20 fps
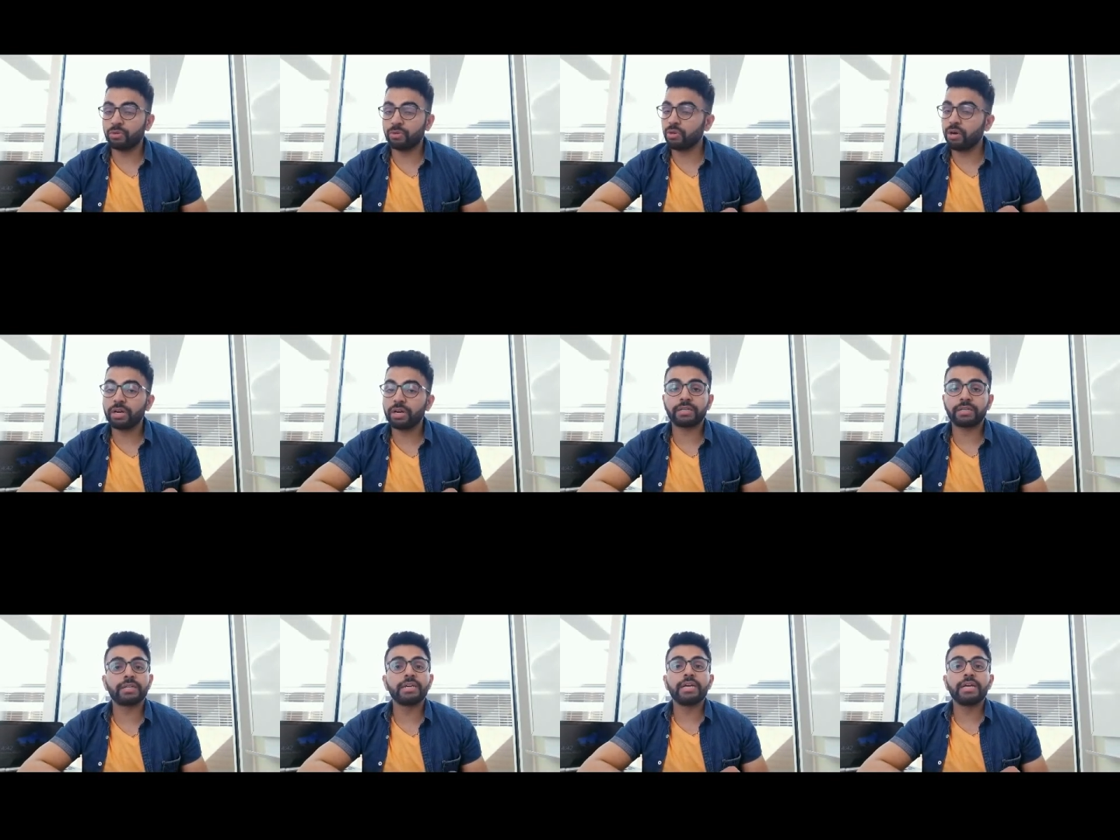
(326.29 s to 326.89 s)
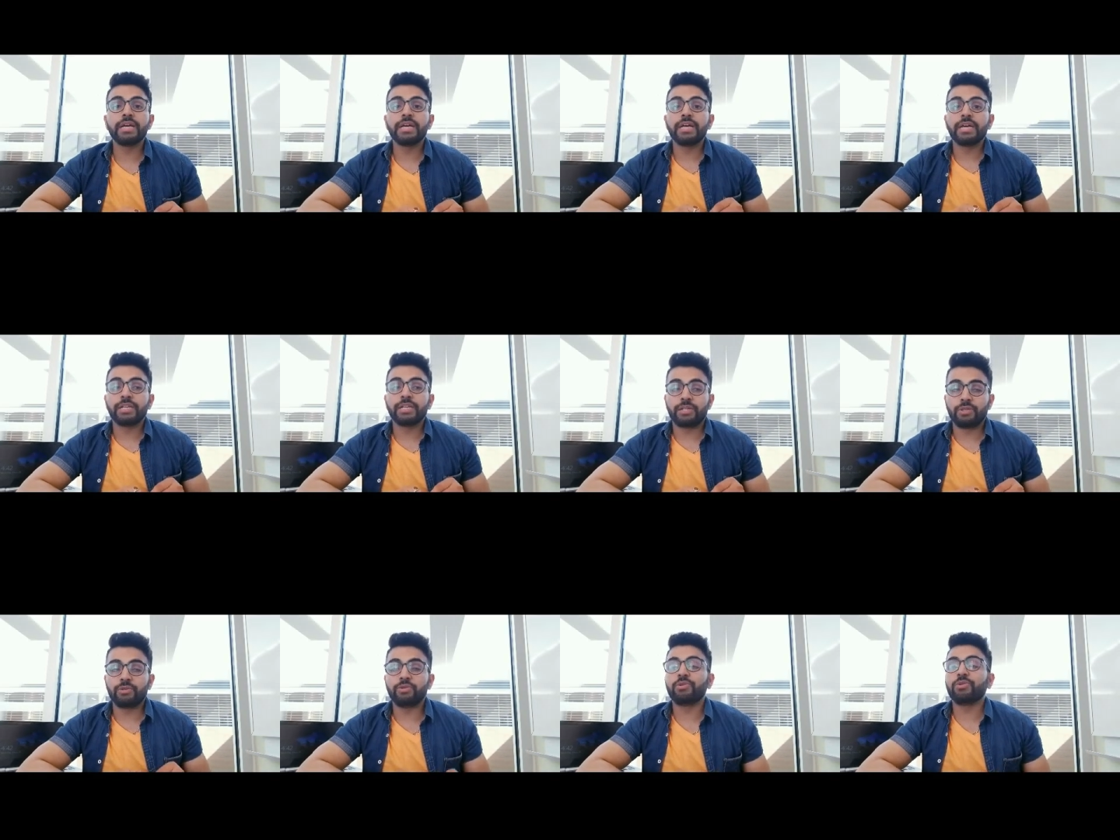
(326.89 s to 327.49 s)

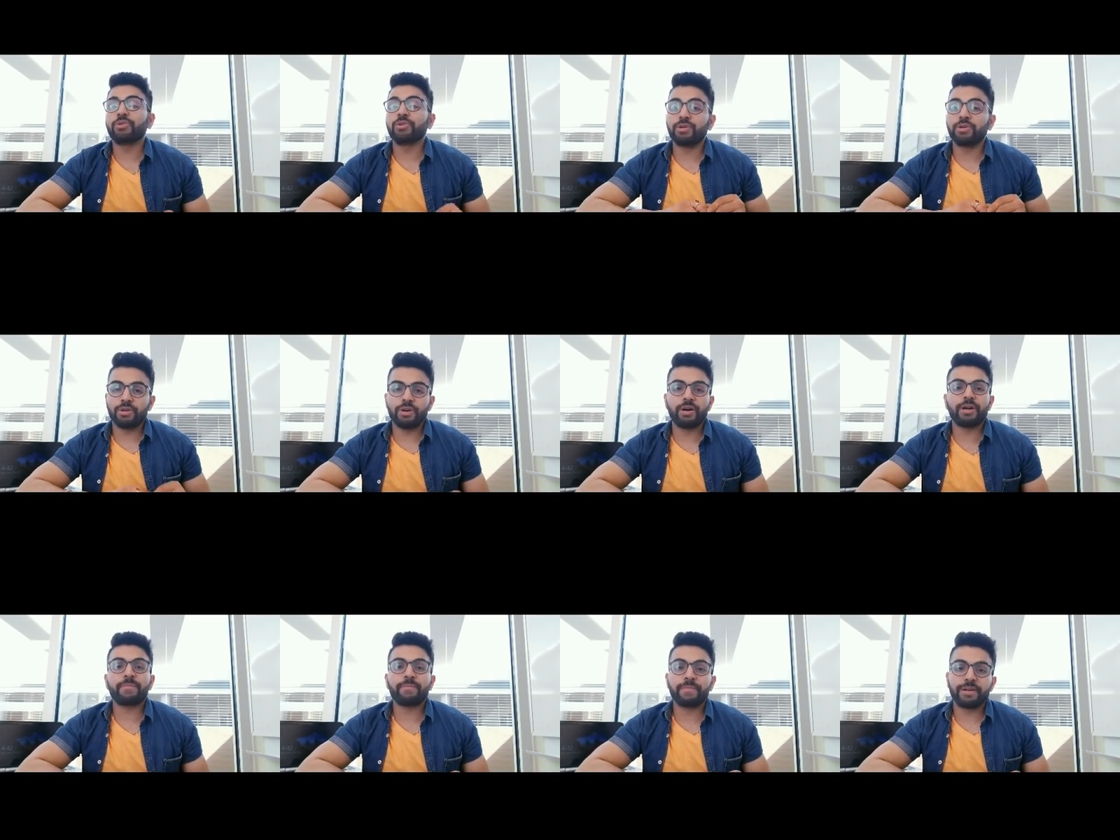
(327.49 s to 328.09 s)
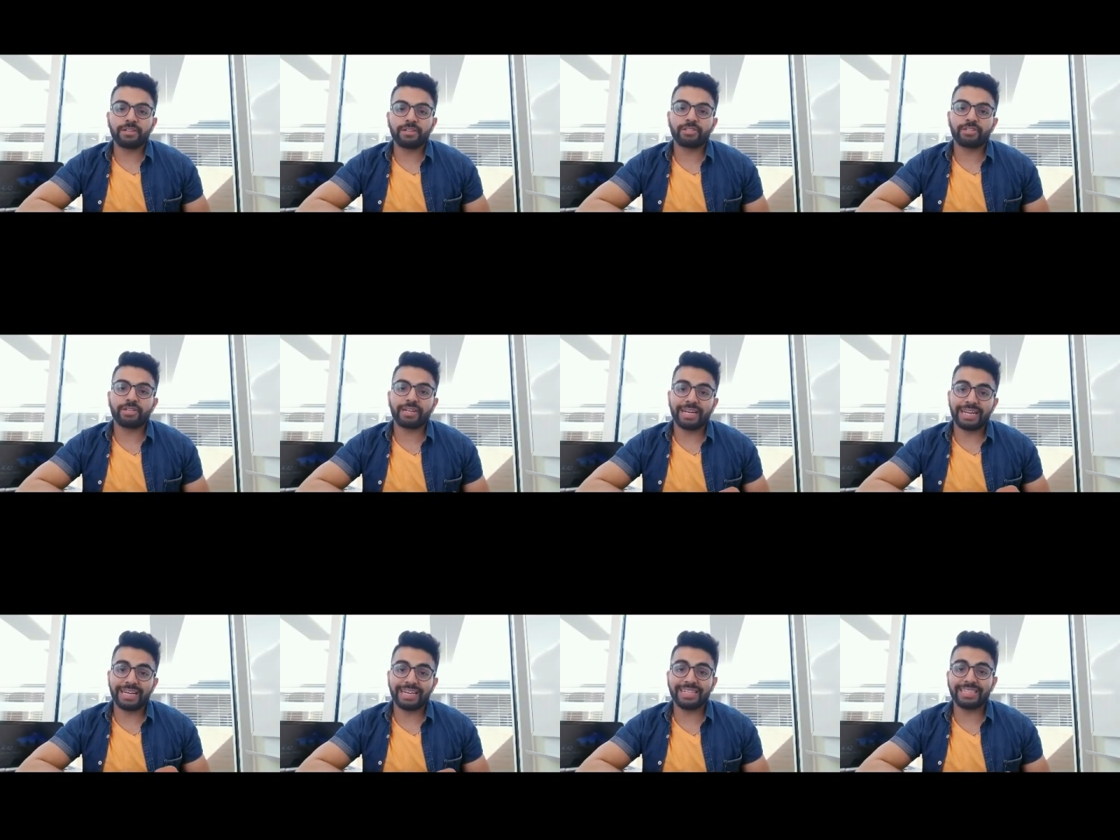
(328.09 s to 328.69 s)
Do not mention
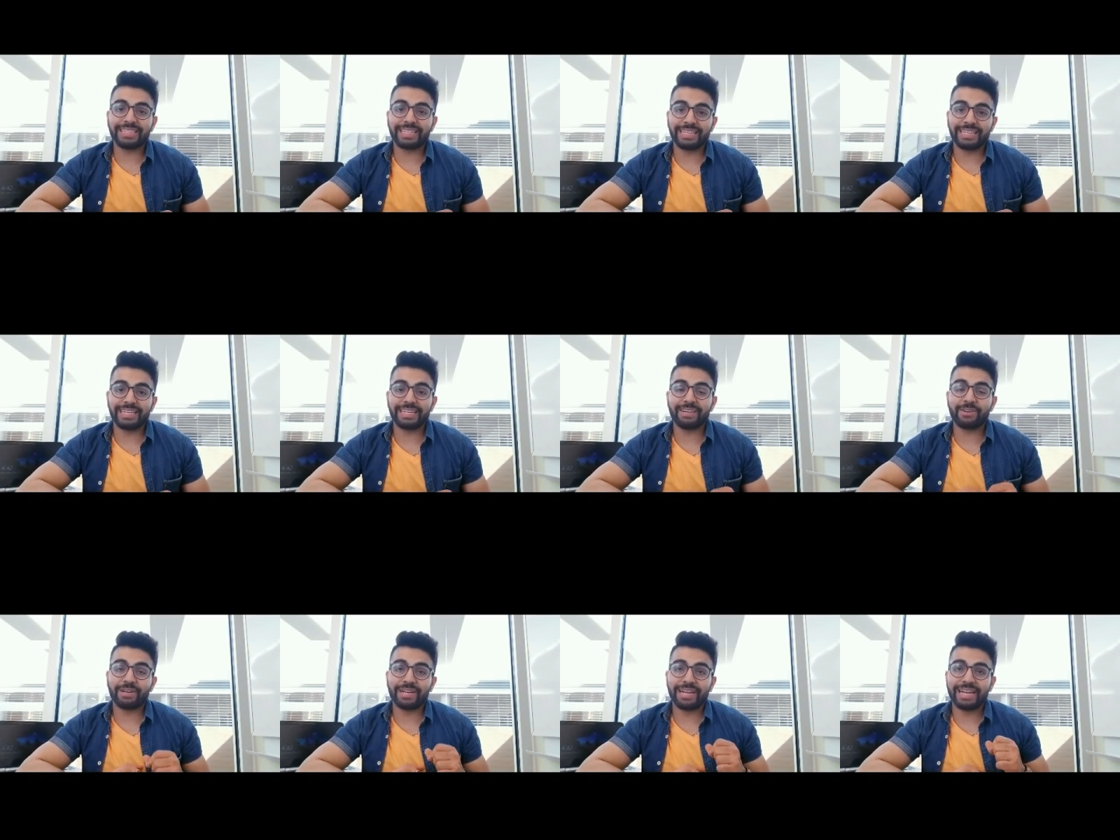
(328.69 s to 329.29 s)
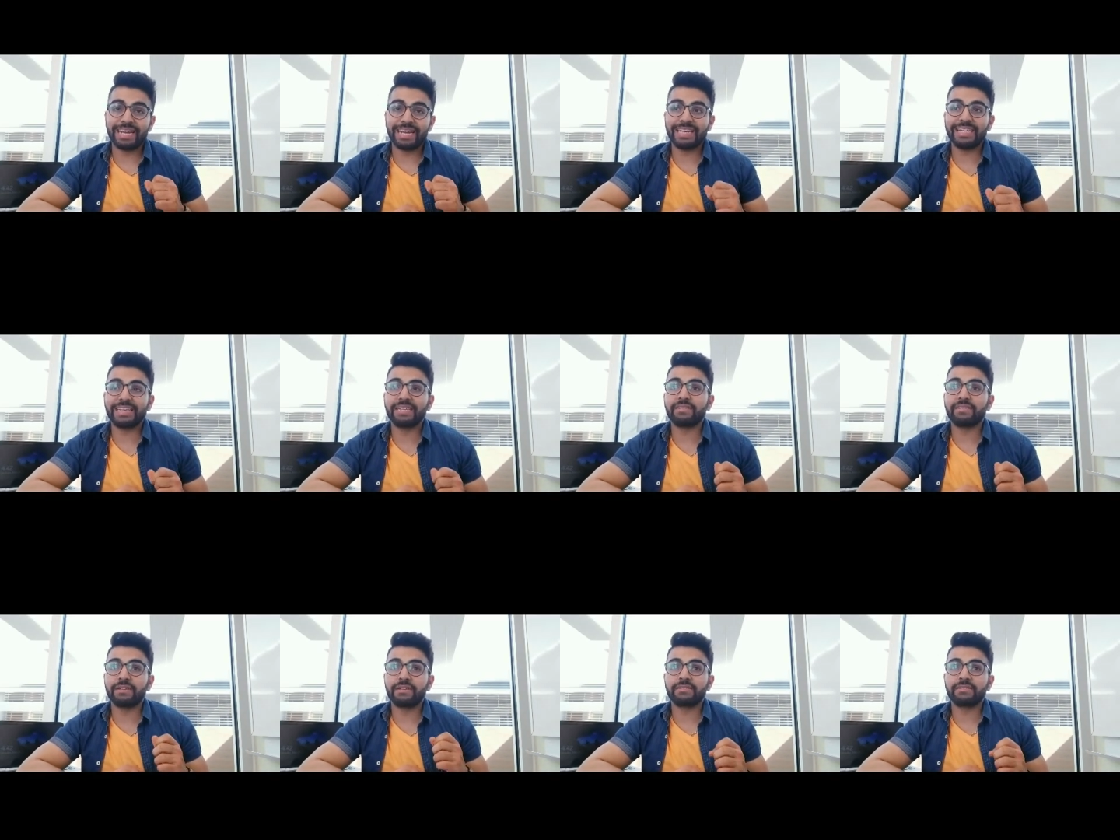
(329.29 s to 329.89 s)
anything or
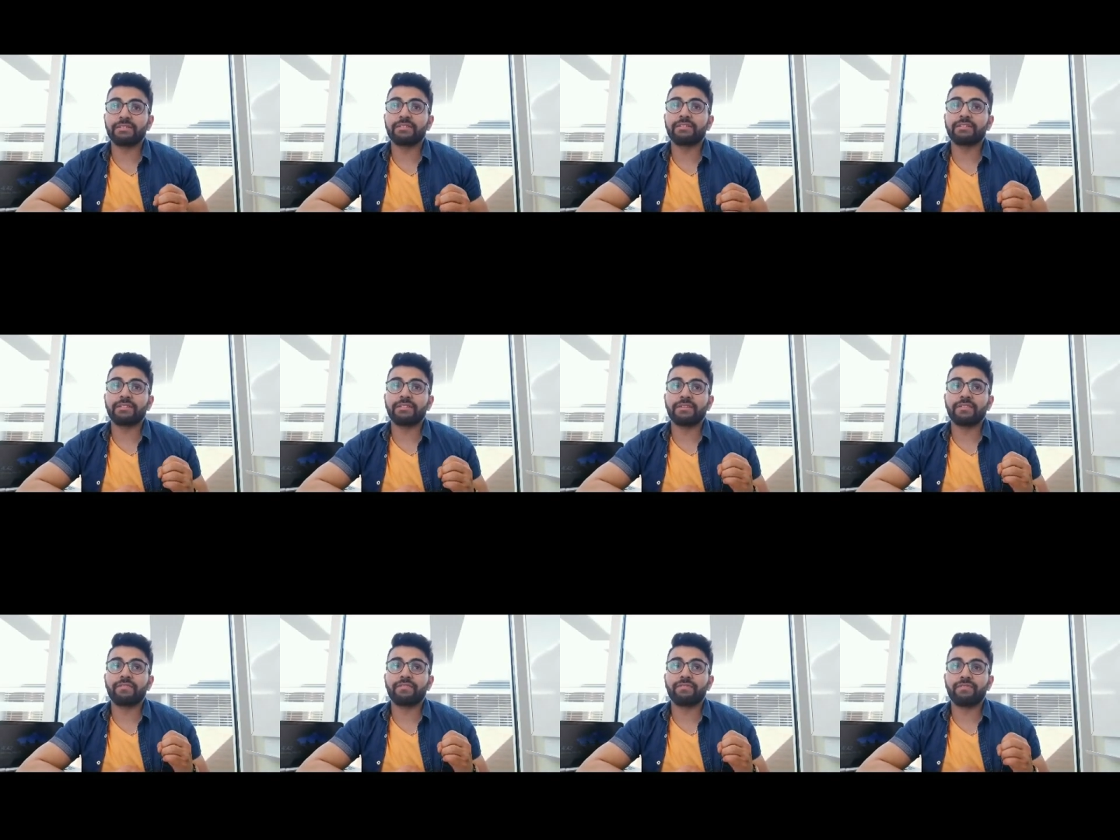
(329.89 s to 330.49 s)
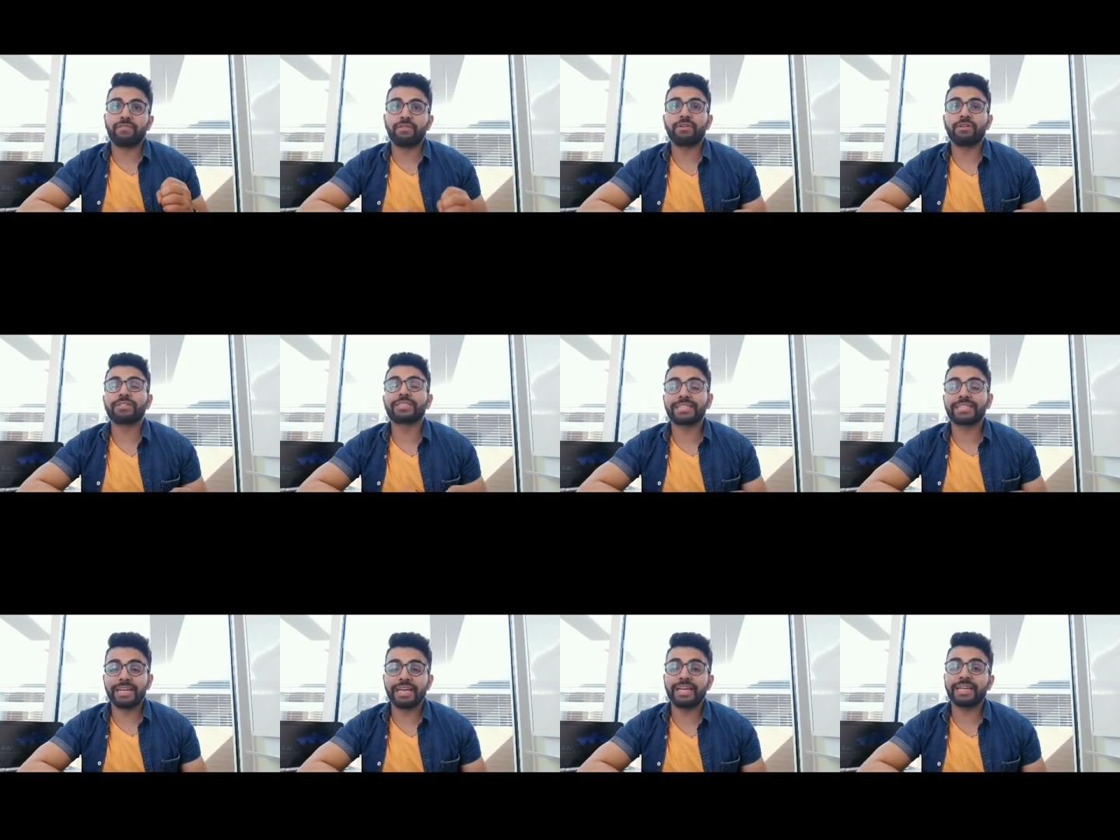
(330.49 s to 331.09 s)
any reason for
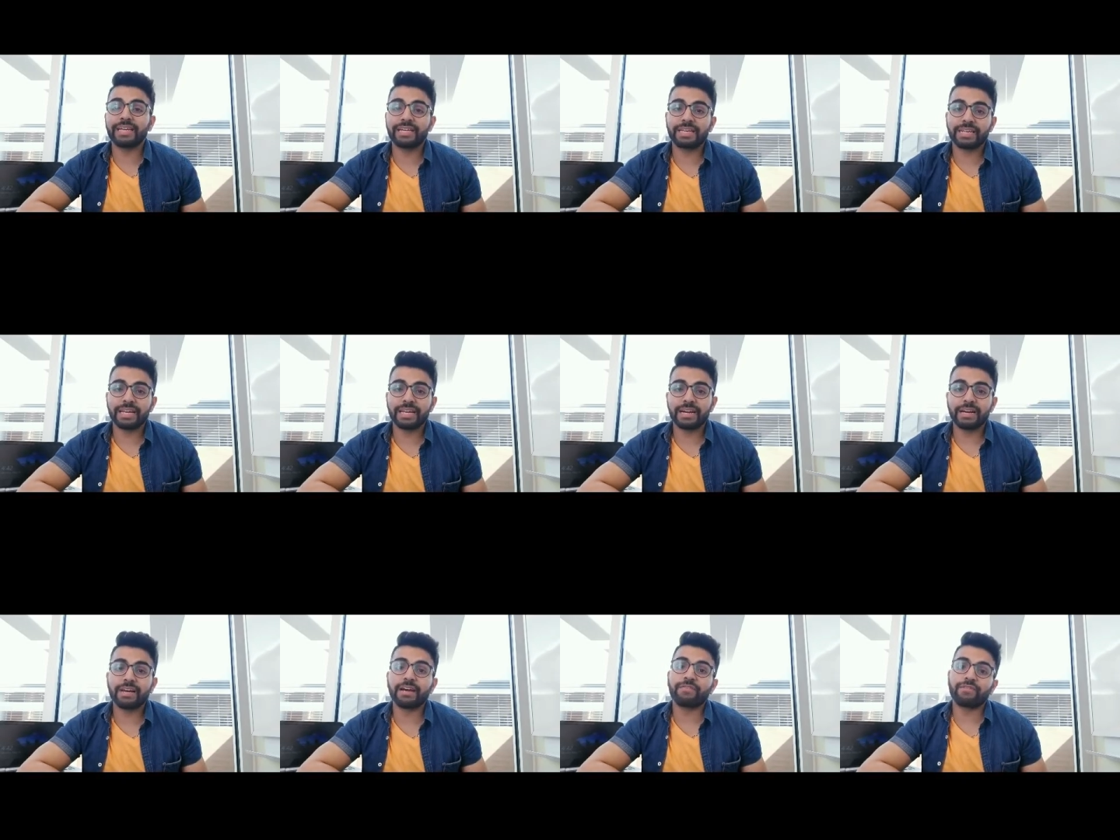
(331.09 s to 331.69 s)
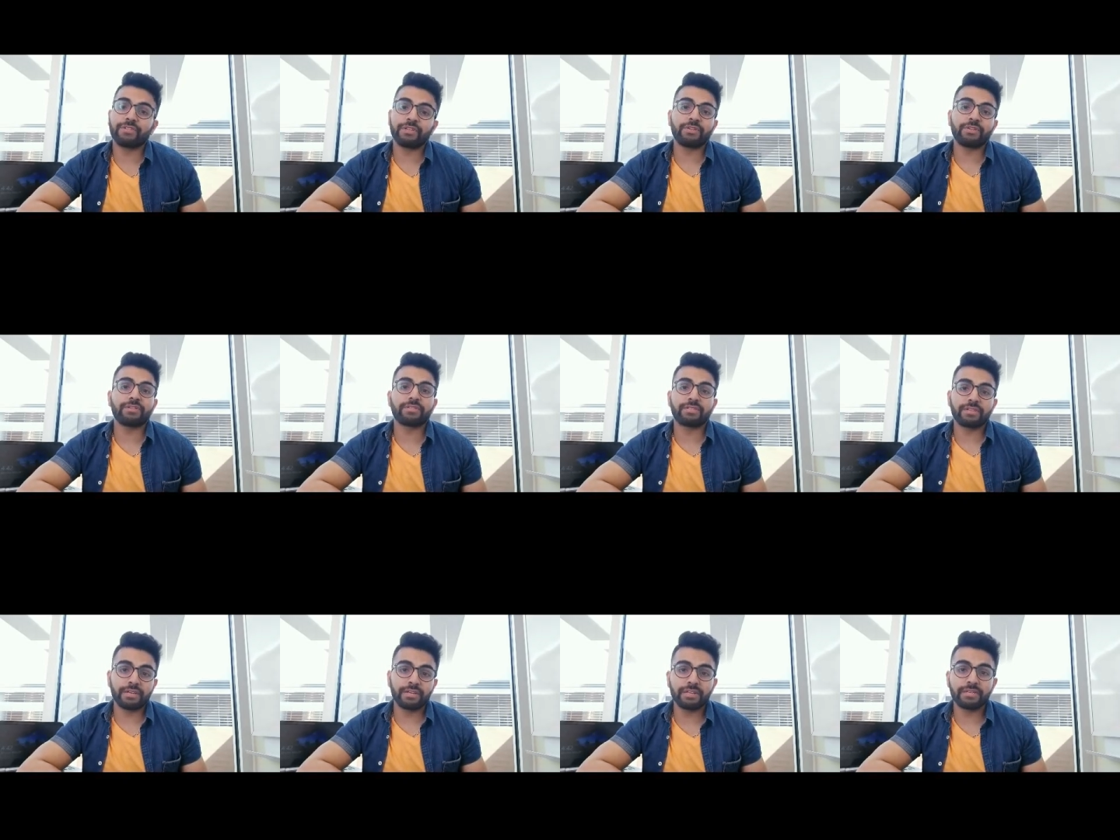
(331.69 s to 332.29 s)
staying in Canada after your
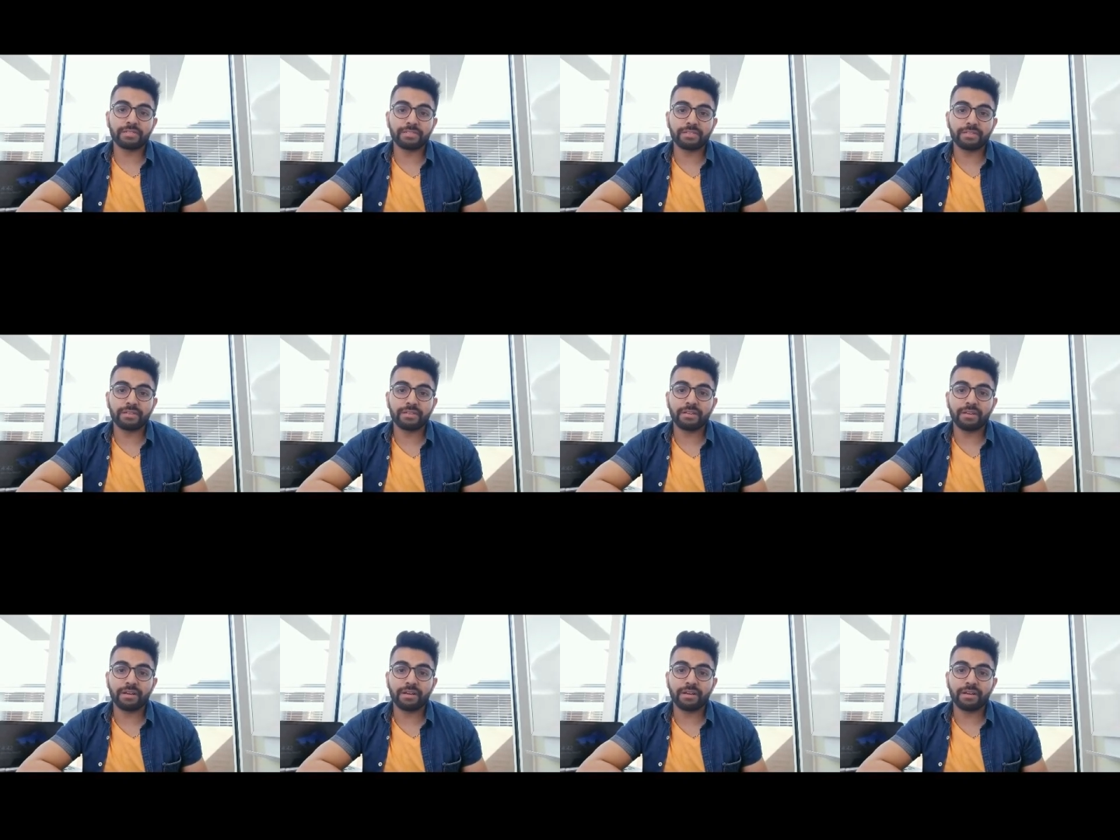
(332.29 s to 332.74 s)
studies.